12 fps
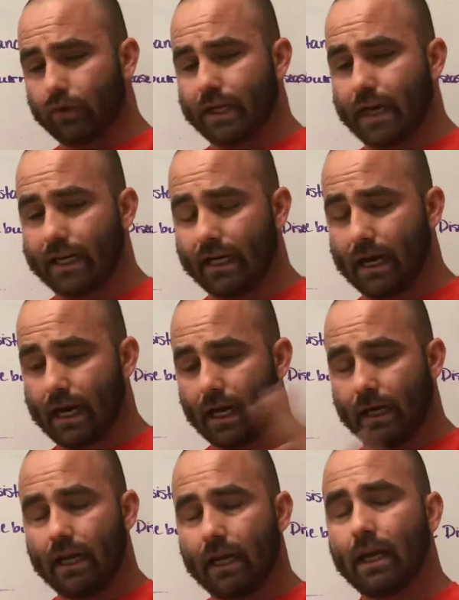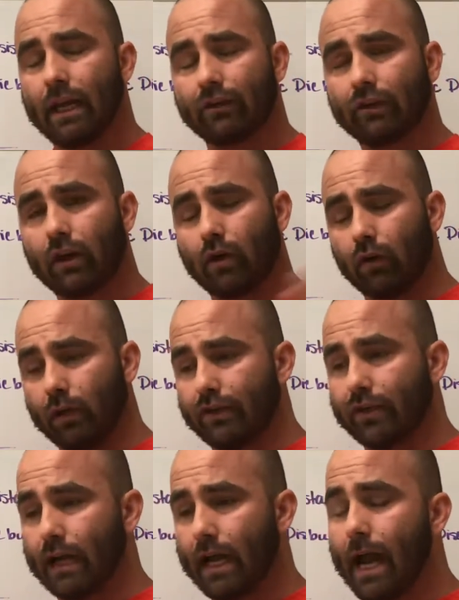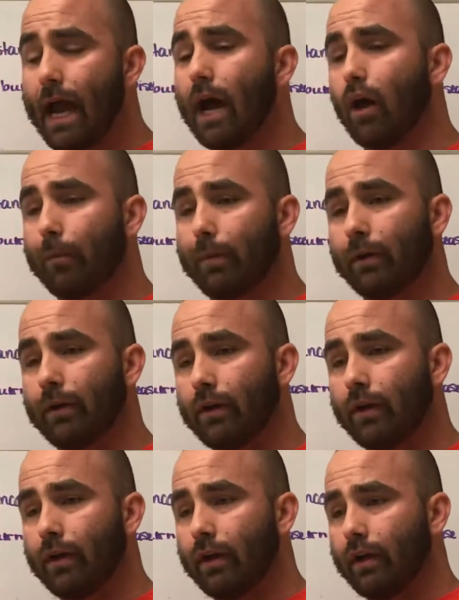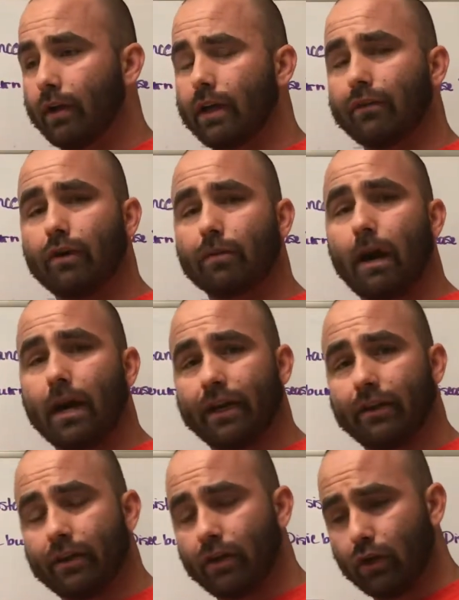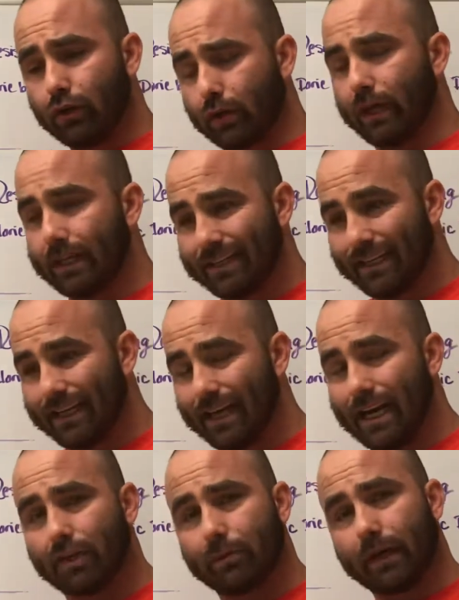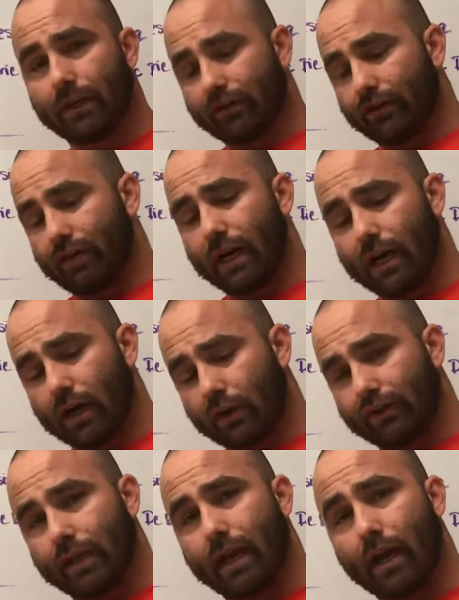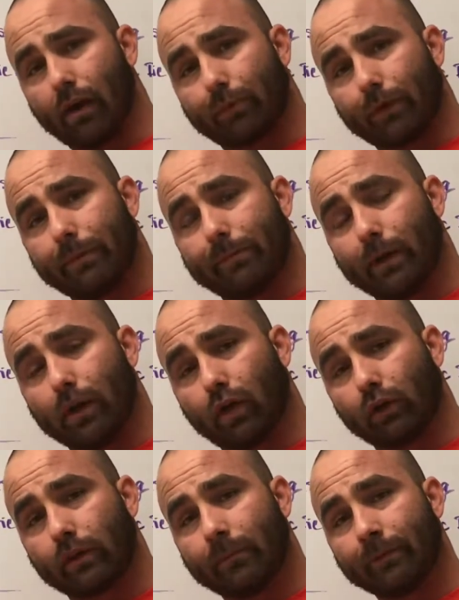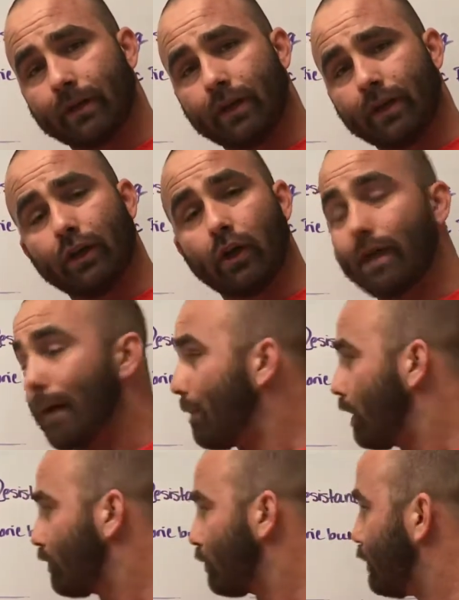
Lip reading: we're taking in is not only to help give your body the nutrients it needs, but it's there to help rebuild, that muscle